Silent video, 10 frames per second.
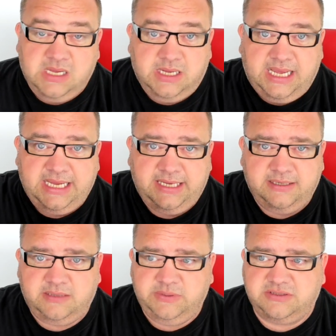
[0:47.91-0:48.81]
Hey,
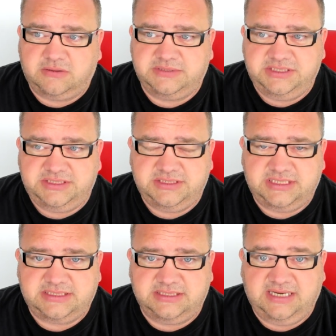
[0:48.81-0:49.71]
I went to opticians
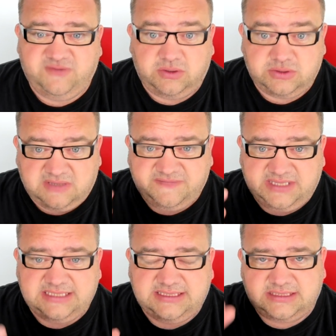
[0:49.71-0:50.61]
yesterday. I've got to have
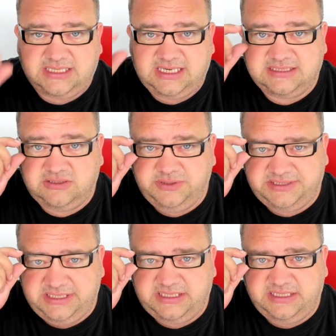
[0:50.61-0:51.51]
glasses, guys. I know what you're
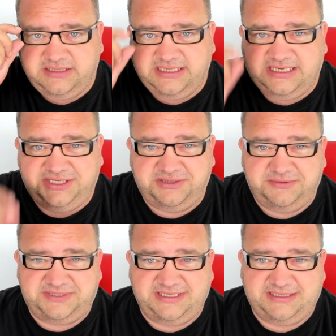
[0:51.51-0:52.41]
thinking. You're thinking, shut
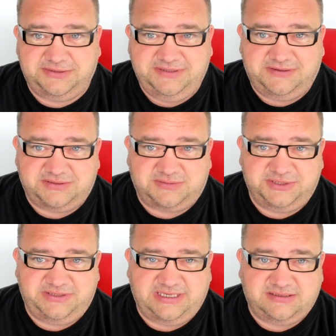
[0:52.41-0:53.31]
up, silly cunt. You've got some
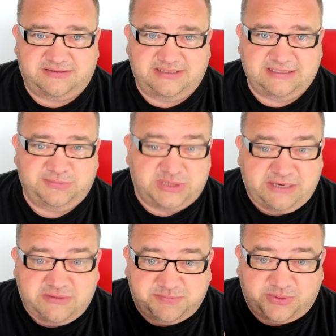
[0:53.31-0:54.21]
on your head already, but
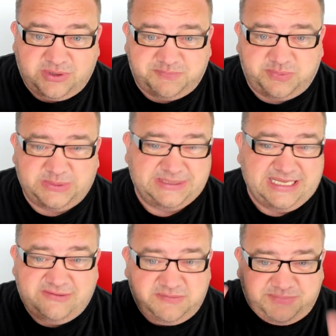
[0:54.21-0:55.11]
they're a prop.
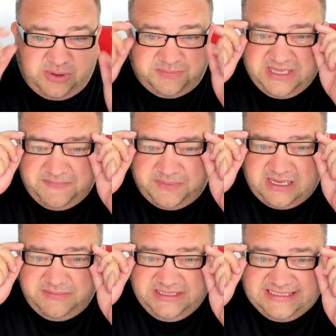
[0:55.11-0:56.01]
They're a prop. They're
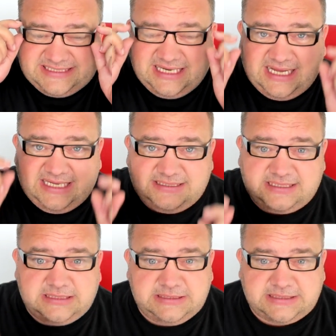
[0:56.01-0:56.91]
part of my disguise,
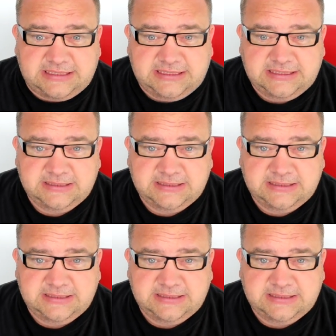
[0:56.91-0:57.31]
you see.